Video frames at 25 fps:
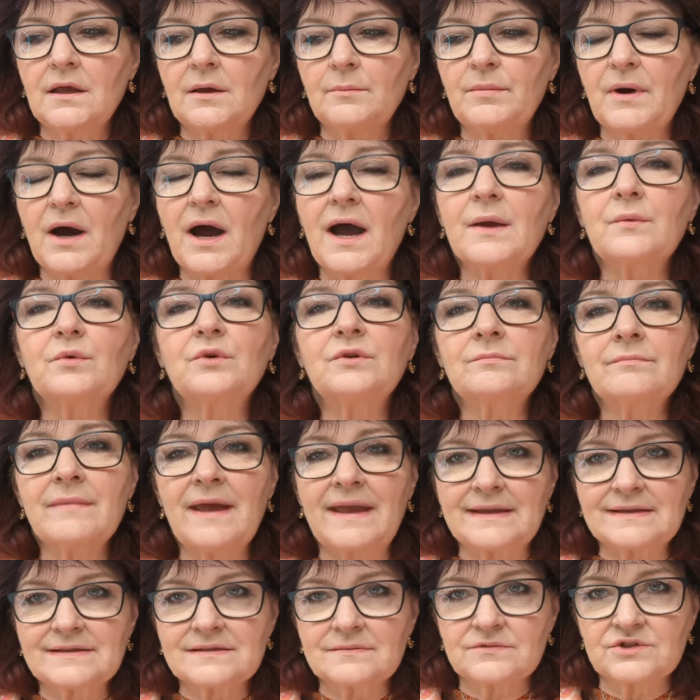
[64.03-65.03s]
but I would
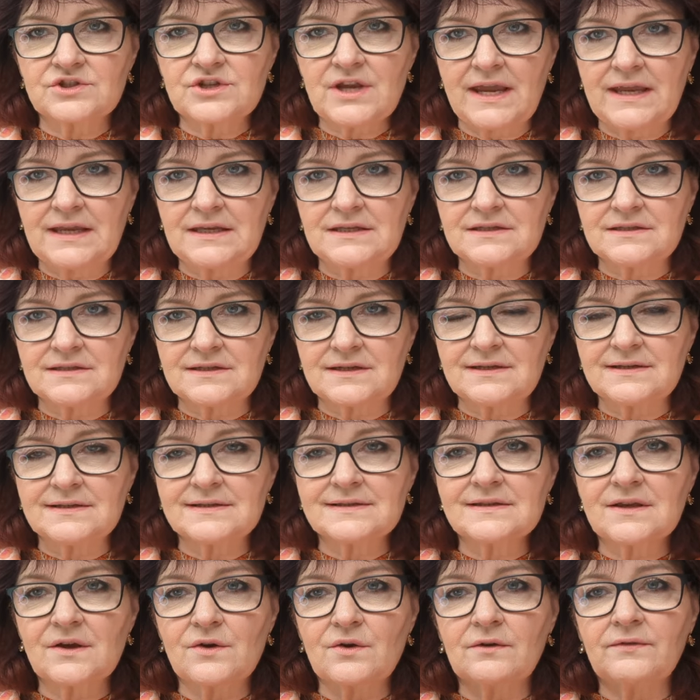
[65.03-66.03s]
make some changes.
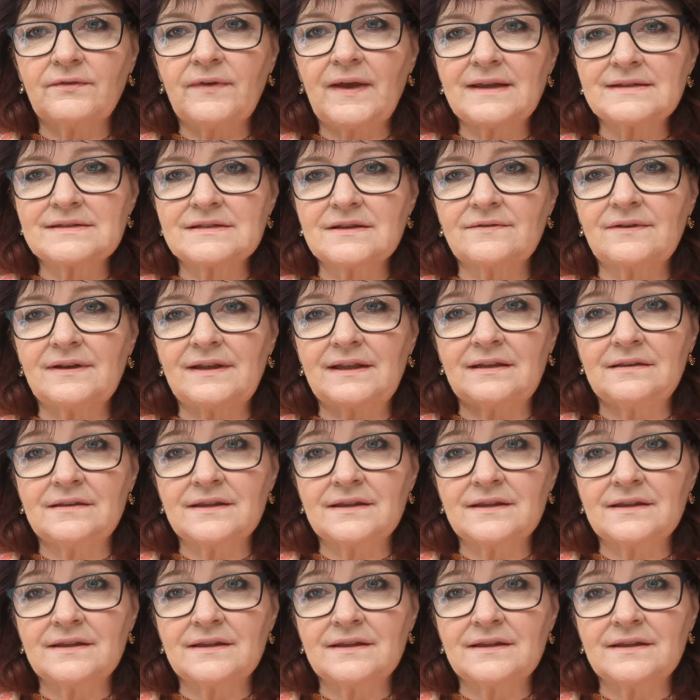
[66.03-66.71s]
So effectively,